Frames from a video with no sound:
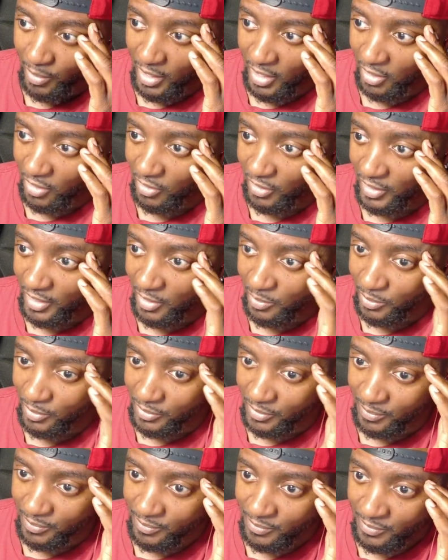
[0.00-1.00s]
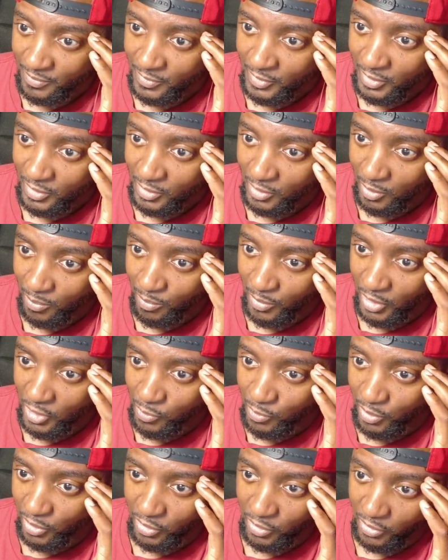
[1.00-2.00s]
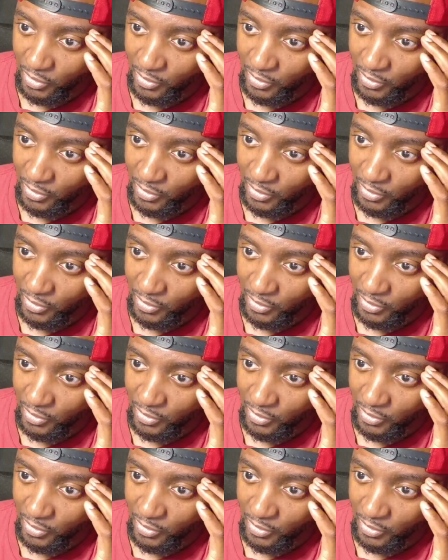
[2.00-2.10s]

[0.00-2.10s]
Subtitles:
on that one. You're much bigger.